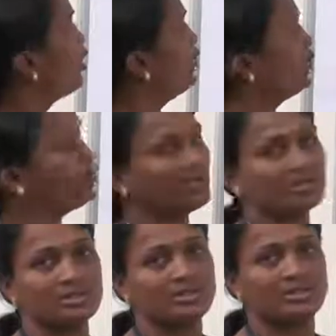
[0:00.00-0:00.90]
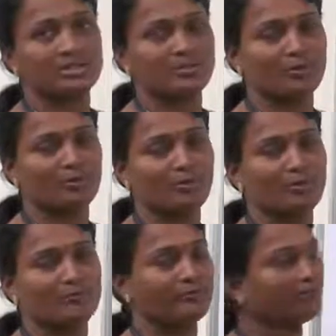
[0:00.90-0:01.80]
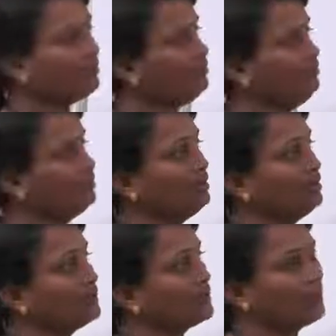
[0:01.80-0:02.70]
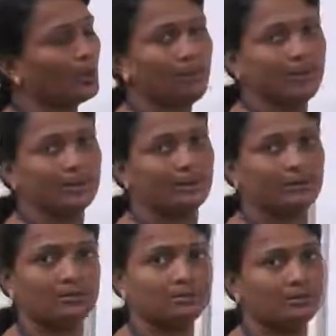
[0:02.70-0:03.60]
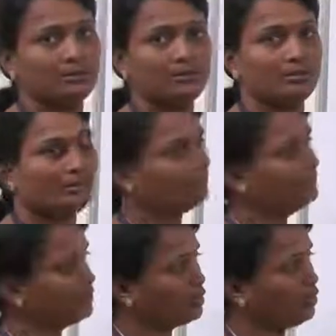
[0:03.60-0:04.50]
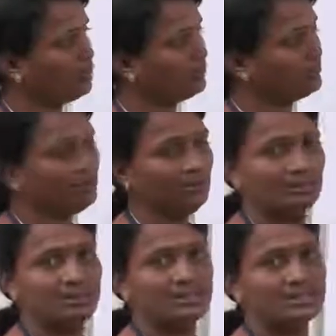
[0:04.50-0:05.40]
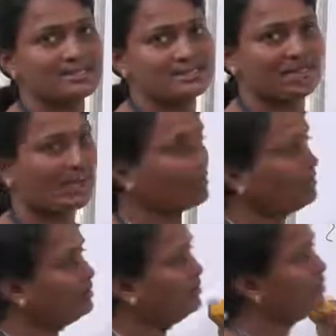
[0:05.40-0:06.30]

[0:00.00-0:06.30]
pop operation is performed for the top of the stack.